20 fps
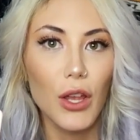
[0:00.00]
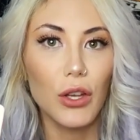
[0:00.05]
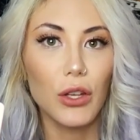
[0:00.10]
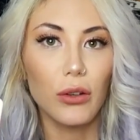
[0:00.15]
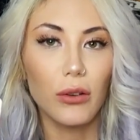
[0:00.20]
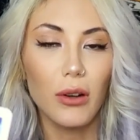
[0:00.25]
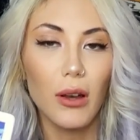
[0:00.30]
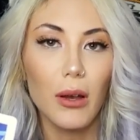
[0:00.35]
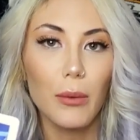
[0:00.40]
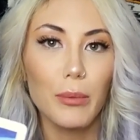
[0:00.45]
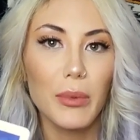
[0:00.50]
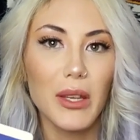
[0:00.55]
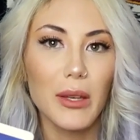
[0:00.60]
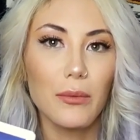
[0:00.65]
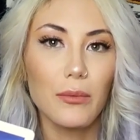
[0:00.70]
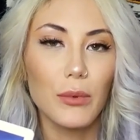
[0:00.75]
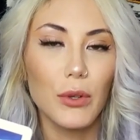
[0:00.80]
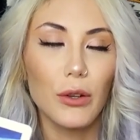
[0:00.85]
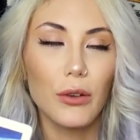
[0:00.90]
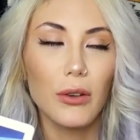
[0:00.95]
You're not
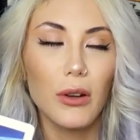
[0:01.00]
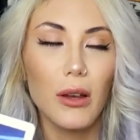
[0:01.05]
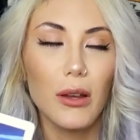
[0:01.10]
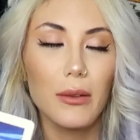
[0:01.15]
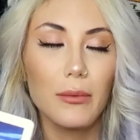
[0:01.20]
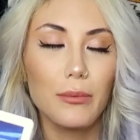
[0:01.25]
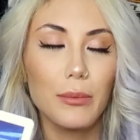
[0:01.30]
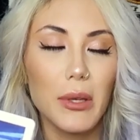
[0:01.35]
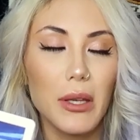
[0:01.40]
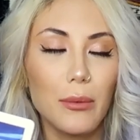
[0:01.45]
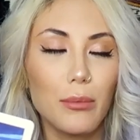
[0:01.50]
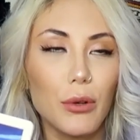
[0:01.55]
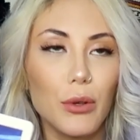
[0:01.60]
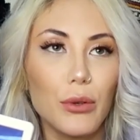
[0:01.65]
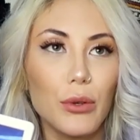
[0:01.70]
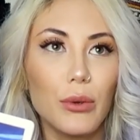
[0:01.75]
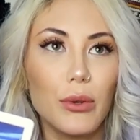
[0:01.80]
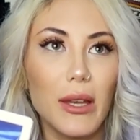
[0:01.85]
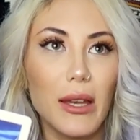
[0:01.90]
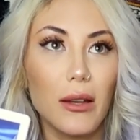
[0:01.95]
you're not people
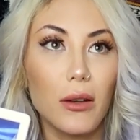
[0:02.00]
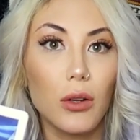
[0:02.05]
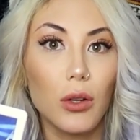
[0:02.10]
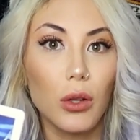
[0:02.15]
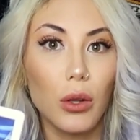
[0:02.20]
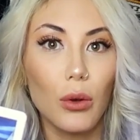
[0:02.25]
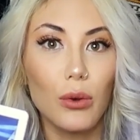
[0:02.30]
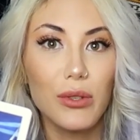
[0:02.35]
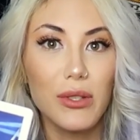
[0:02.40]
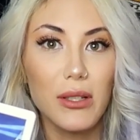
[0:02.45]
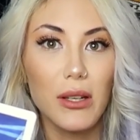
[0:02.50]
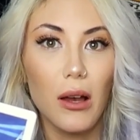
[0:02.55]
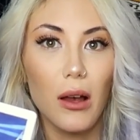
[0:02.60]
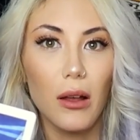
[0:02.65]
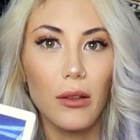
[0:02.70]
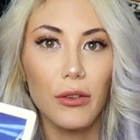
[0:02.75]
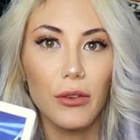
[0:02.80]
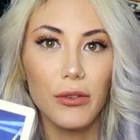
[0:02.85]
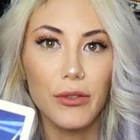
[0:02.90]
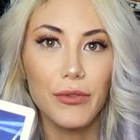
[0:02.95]
who get close to
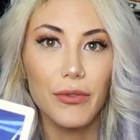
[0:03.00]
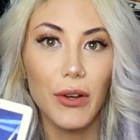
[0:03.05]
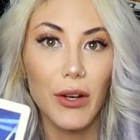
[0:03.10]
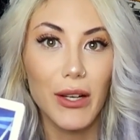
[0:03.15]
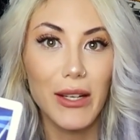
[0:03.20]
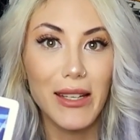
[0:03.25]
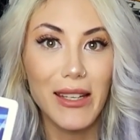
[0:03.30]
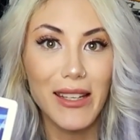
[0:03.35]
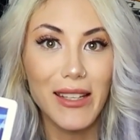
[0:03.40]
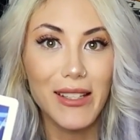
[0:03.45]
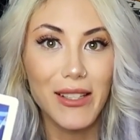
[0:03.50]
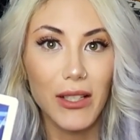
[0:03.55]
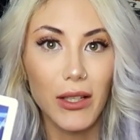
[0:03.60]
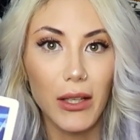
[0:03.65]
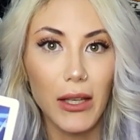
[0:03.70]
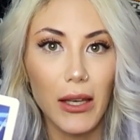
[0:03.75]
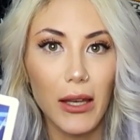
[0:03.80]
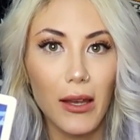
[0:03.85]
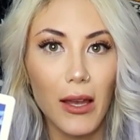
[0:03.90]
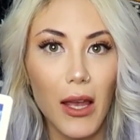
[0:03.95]
others very
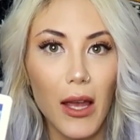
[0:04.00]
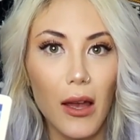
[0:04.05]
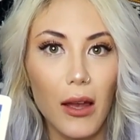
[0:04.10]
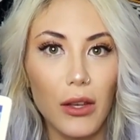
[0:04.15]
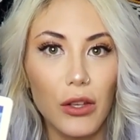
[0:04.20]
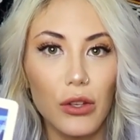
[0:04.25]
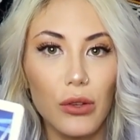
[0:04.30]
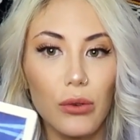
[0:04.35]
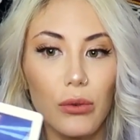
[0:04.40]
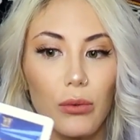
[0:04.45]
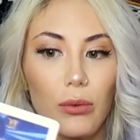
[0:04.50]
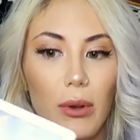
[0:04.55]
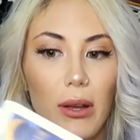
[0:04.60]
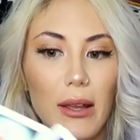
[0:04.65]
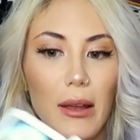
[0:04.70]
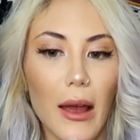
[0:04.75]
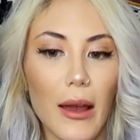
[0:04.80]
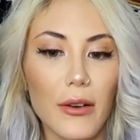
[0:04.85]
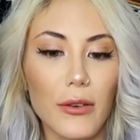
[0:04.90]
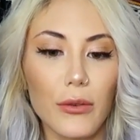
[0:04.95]
easily. You
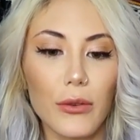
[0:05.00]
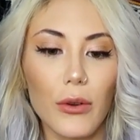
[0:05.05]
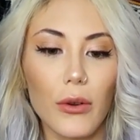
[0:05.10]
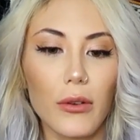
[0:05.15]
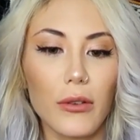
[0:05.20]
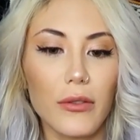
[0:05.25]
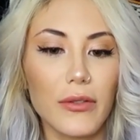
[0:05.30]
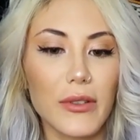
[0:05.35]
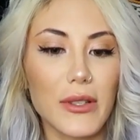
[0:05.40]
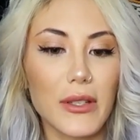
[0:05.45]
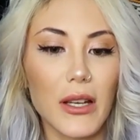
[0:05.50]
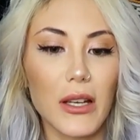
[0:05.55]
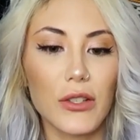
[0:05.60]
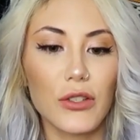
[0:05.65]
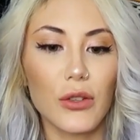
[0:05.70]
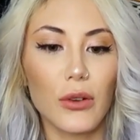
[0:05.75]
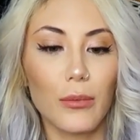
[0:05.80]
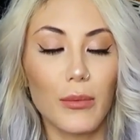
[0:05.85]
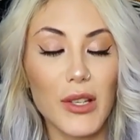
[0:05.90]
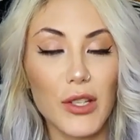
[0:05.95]
I don't know if it's cuz
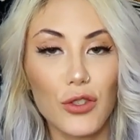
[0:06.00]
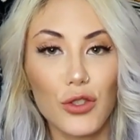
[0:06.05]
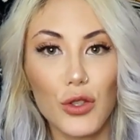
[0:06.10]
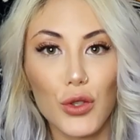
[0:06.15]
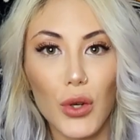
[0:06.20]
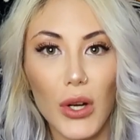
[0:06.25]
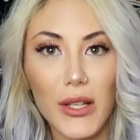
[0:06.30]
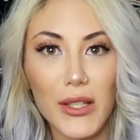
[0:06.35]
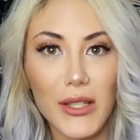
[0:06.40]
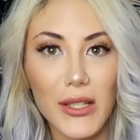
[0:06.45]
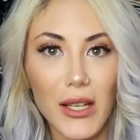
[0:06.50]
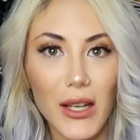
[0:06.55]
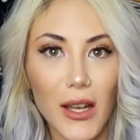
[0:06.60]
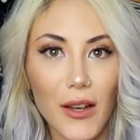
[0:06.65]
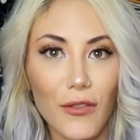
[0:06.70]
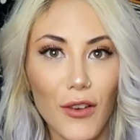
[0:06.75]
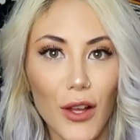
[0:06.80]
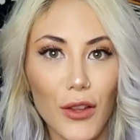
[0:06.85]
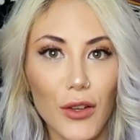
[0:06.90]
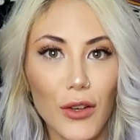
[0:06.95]
you're mistrusting
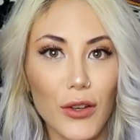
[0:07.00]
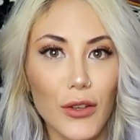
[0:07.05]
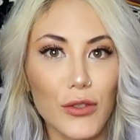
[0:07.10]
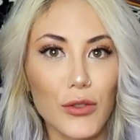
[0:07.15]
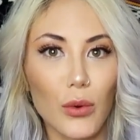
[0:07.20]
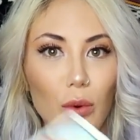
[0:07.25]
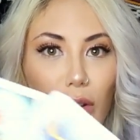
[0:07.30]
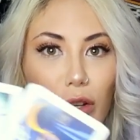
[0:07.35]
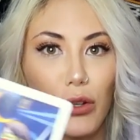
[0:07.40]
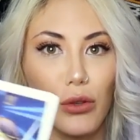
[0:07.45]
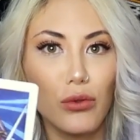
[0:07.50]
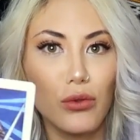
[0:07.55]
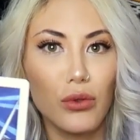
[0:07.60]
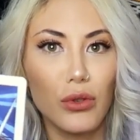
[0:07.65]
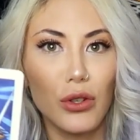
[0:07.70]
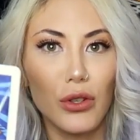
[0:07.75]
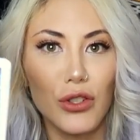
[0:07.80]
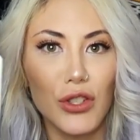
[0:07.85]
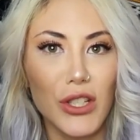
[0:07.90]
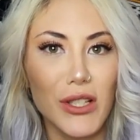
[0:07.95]
of others or you
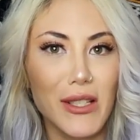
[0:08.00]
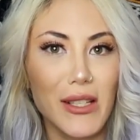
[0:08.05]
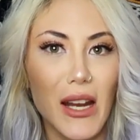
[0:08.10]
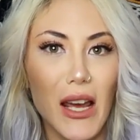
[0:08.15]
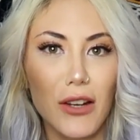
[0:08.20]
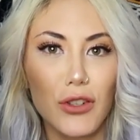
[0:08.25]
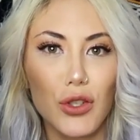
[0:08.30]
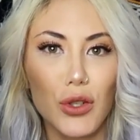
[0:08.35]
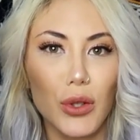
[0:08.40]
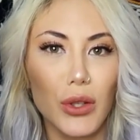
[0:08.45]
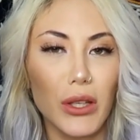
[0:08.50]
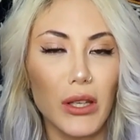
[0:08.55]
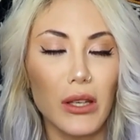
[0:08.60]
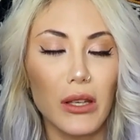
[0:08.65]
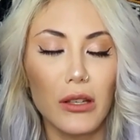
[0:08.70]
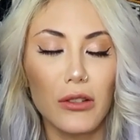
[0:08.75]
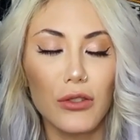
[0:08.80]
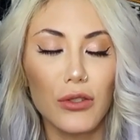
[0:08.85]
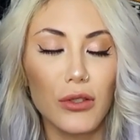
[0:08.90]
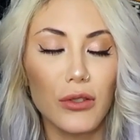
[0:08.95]
you're just naturally
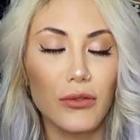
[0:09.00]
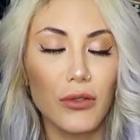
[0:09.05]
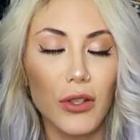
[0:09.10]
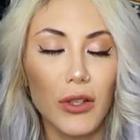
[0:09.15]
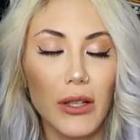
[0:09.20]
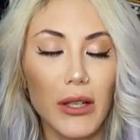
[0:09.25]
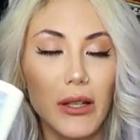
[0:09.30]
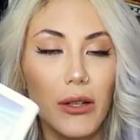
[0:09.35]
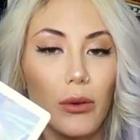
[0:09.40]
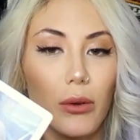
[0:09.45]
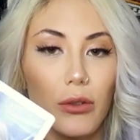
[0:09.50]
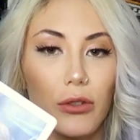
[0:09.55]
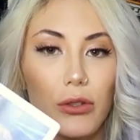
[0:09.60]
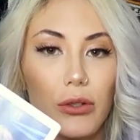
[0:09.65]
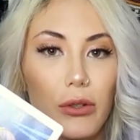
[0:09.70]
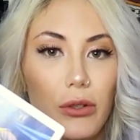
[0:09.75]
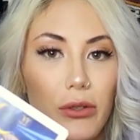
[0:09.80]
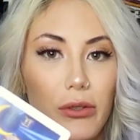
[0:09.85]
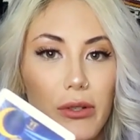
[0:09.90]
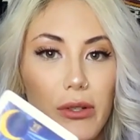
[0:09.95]
introverted or
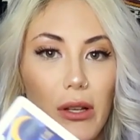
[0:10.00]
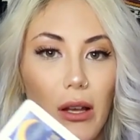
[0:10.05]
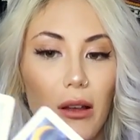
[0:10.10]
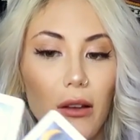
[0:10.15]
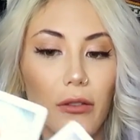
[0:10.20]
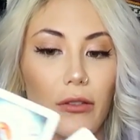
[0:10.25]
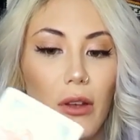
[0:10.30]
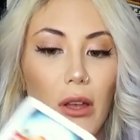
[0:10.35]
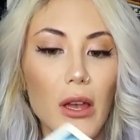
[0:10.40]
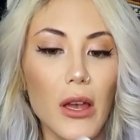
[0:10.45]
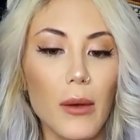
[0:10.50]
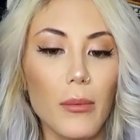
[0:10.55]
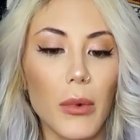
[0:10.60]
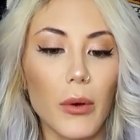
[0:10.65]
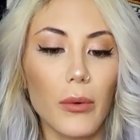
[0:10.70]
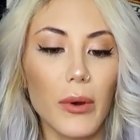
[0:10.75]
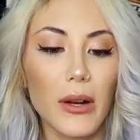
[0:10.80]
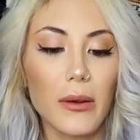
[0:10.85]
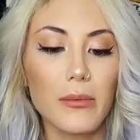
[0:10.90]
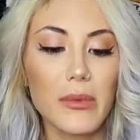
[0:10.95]
to yourself, but
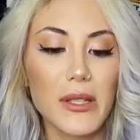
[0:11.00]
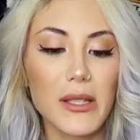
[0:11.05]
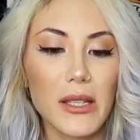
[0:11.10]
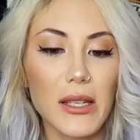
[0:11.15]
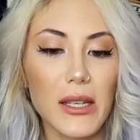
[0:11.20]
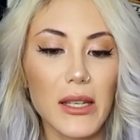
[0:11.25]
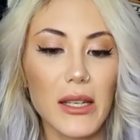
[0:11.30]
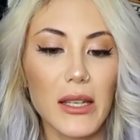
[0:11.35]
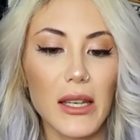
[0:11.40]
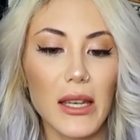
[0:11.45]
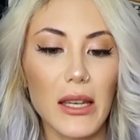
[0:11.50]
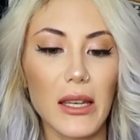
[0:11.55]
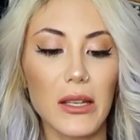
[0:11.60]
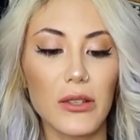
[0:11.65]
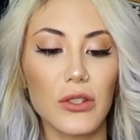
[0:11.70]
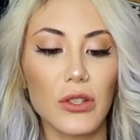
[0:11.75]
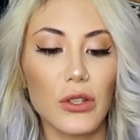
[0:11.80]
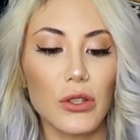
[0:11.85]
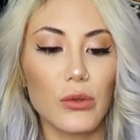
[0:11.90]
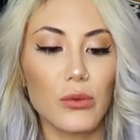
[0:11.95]
what I'm seeing
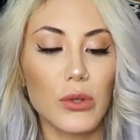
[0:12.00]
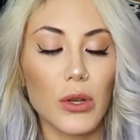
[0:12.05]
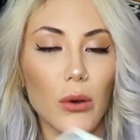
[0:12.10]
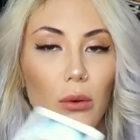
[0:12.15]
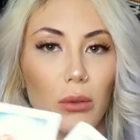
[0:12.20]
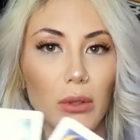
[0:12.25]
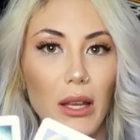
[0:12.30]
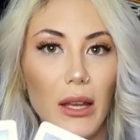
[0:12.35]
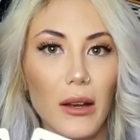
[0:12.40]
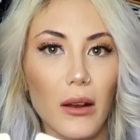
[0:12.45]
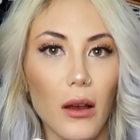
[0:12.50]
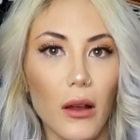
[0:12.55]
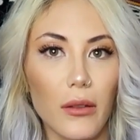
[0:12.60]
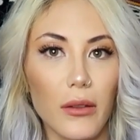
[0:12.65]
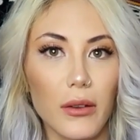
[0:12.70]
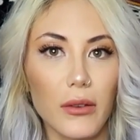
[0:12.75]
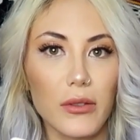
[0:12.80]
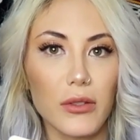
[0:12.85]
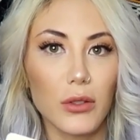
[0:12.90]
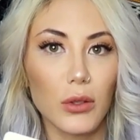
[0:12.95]
is you don't let
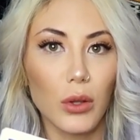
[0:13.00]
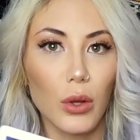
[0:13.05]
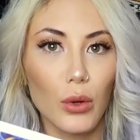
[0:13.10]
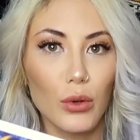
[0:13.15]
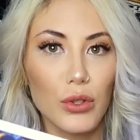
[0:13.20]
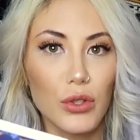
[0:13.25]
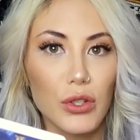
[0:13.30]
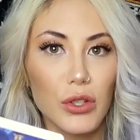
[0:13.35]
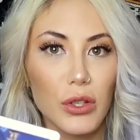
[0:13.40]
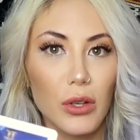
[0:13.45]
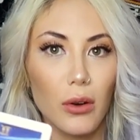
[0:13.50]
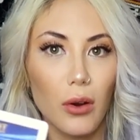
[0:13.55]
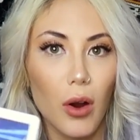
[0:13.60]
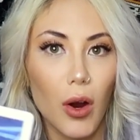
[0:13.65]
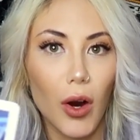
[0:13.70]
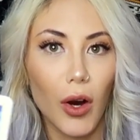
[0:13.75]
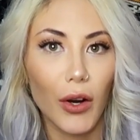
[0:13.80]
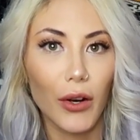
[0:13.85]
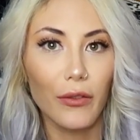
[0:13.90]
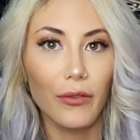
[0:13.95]
others close to your
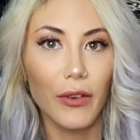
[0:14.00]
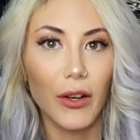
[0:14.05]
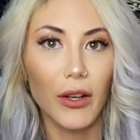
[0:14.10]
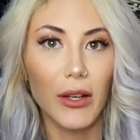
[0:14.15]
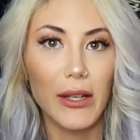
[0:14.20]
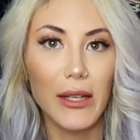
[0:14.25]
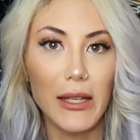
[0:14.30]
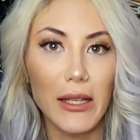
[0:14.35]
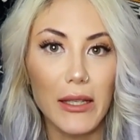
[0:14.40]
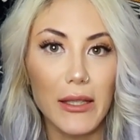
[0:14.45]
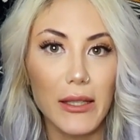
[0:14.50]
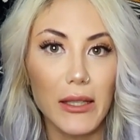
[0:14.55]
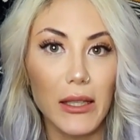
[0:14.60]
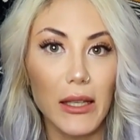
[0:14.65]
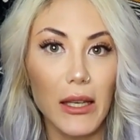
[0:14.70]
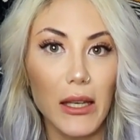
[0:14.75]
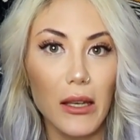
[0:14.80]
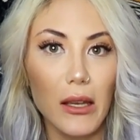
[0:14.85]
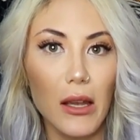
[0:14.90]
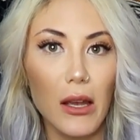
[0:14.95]
heart very
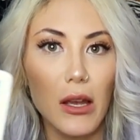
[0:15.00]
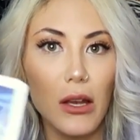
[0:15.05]
easily.